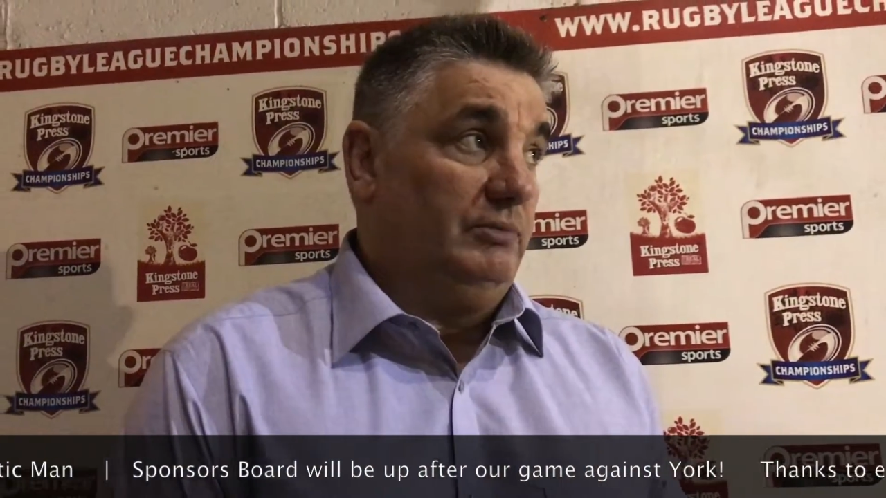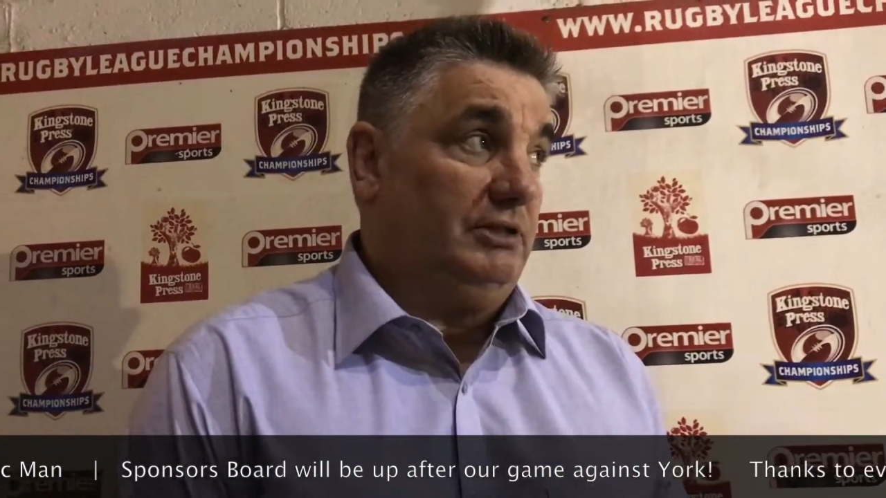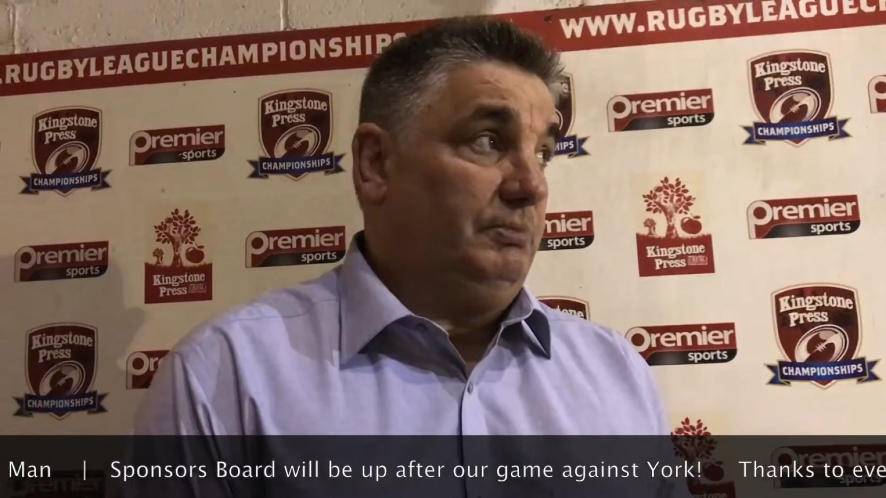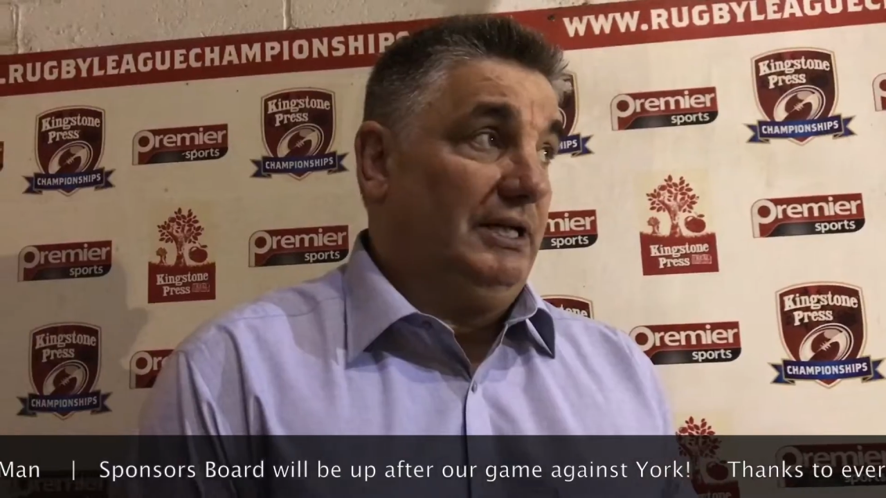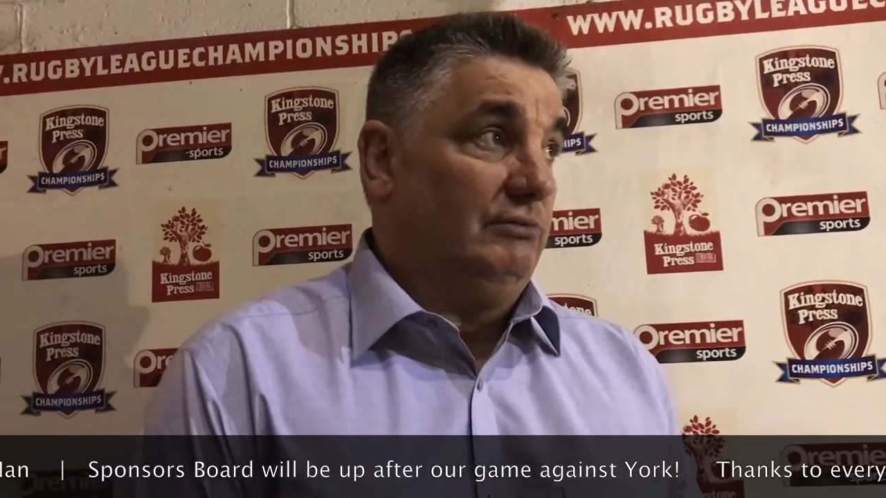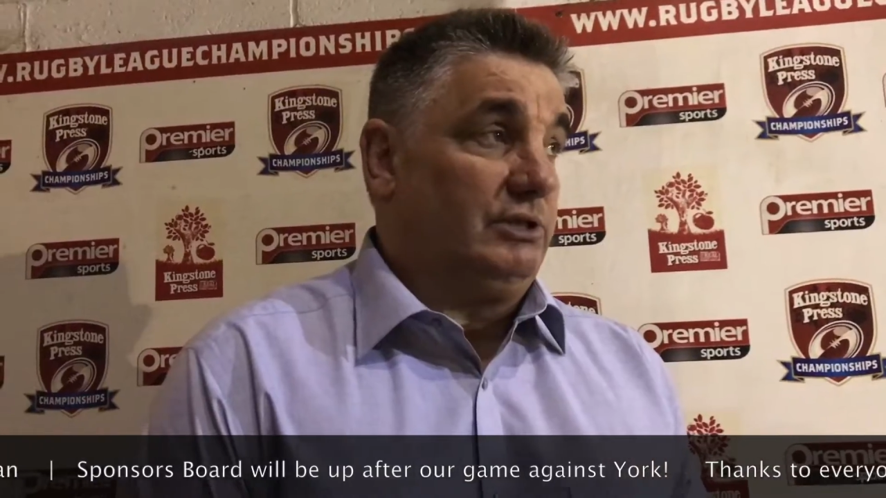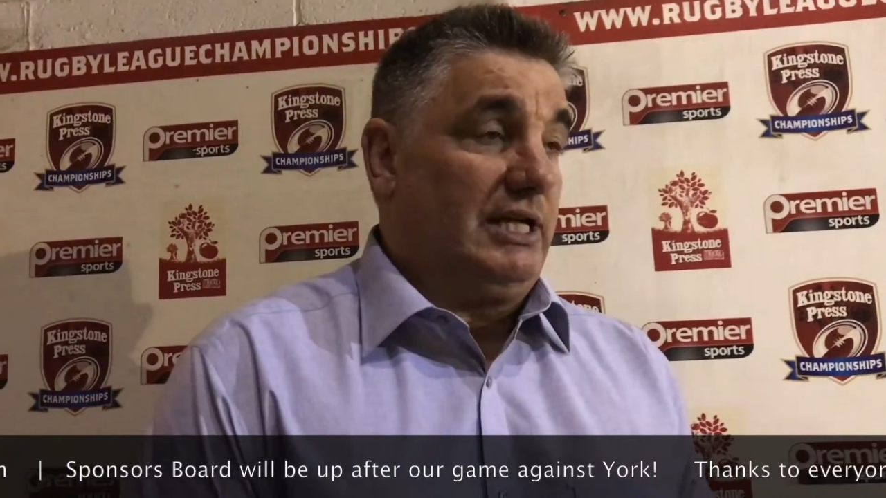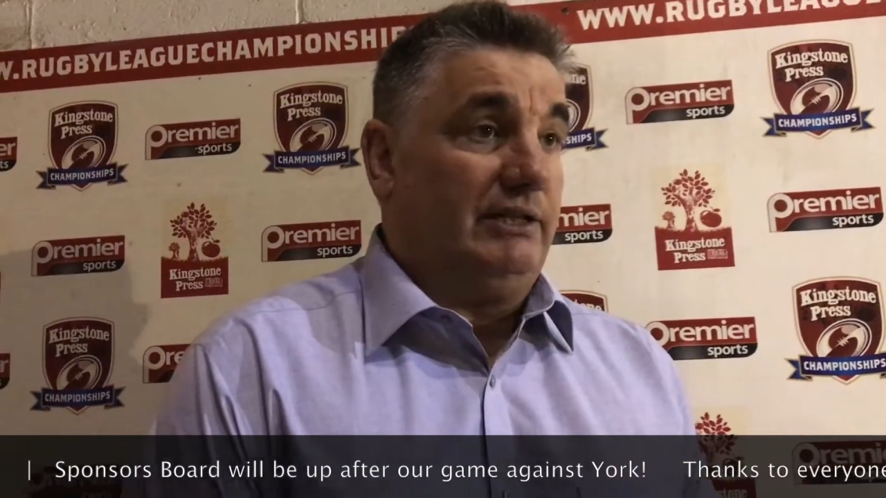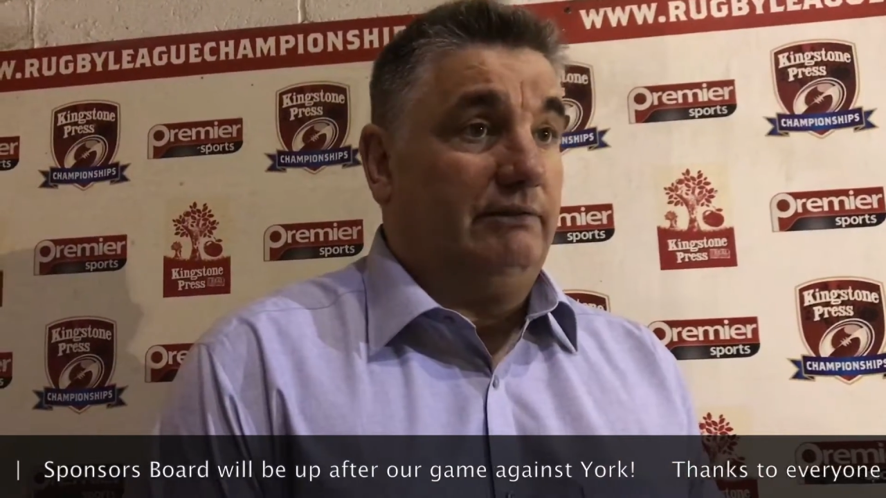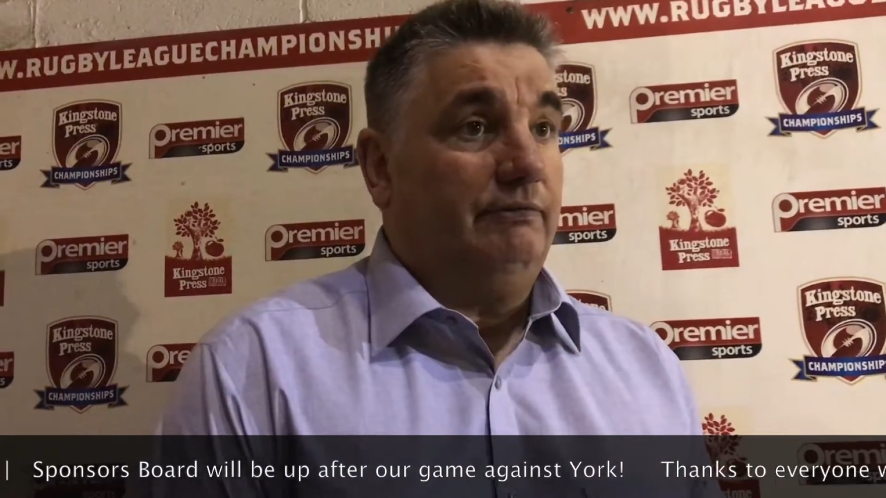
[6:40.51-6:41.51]
He's been
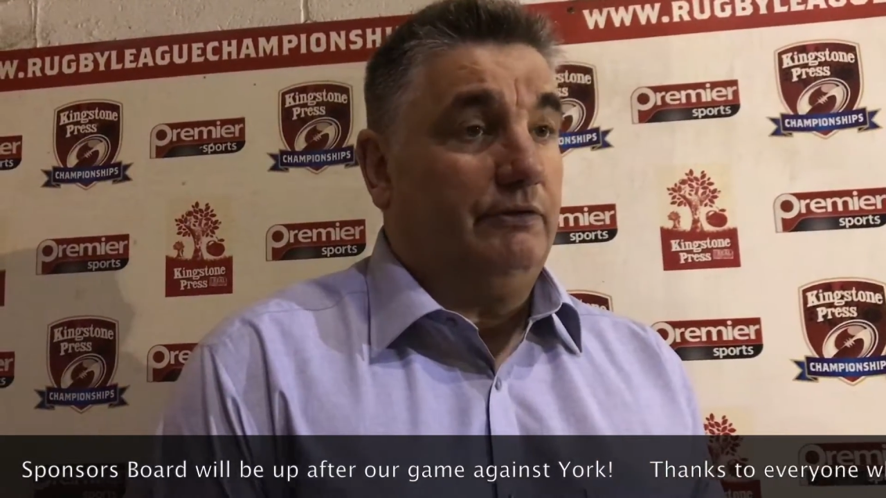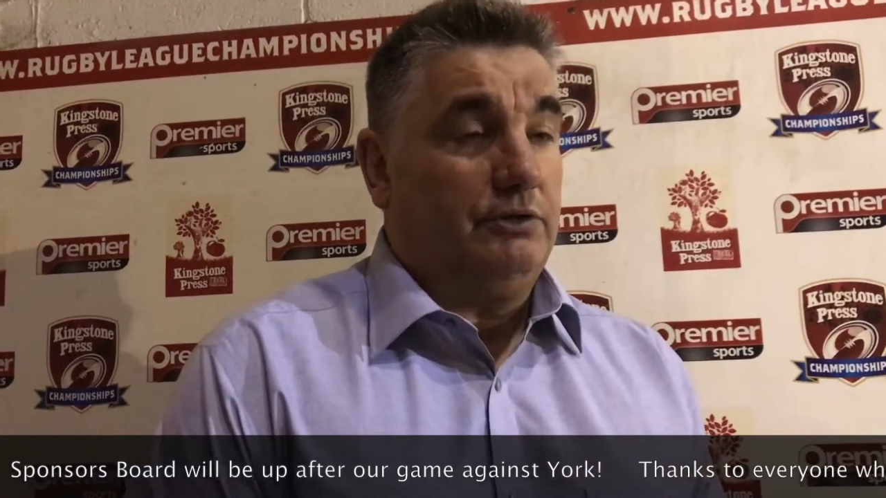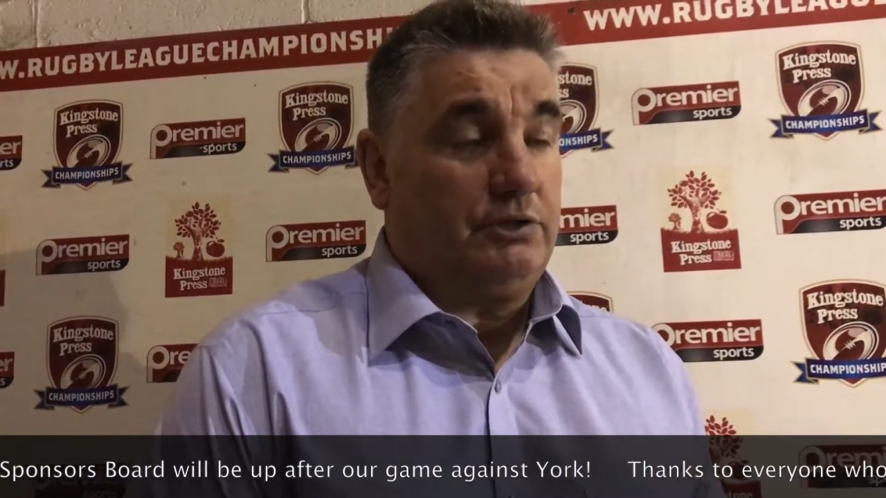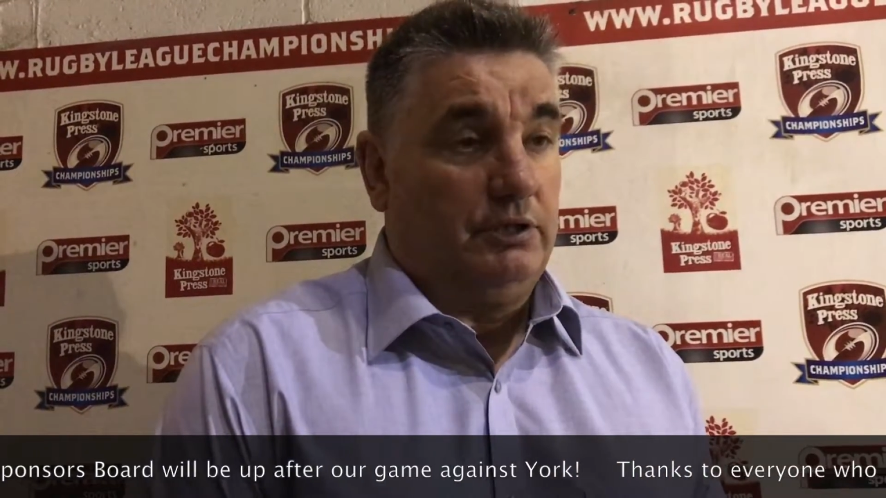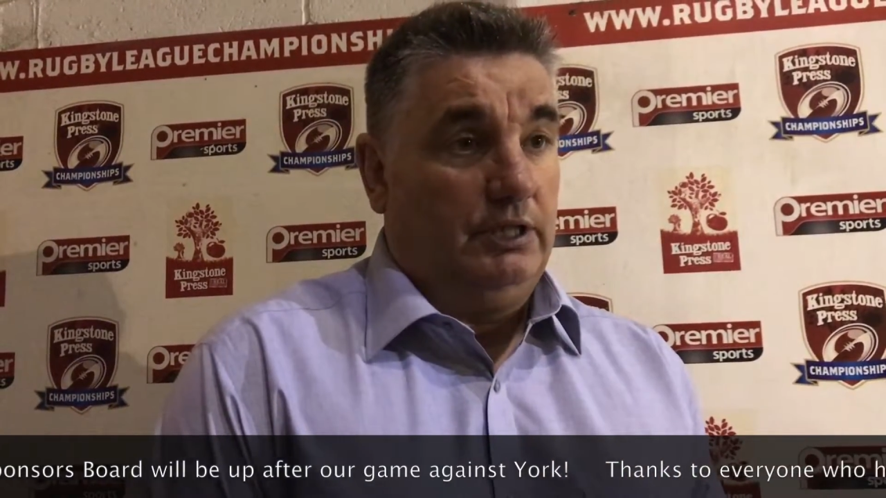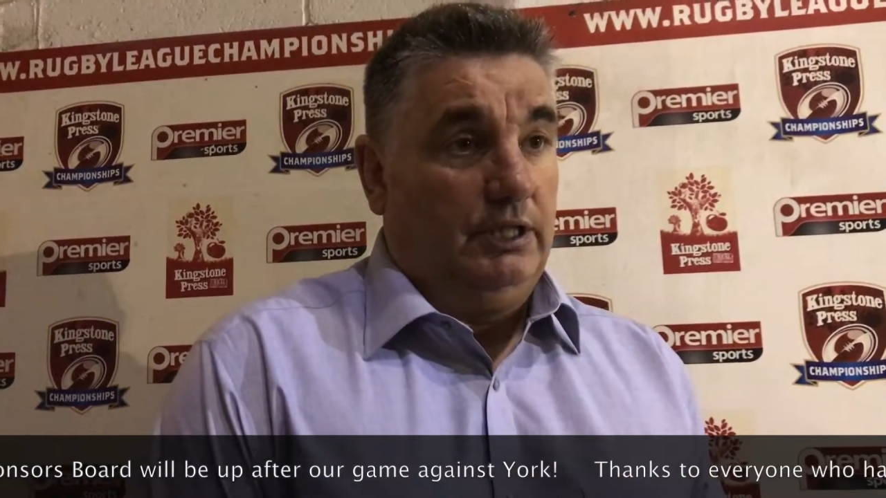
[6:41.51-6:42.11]
outstanding for us.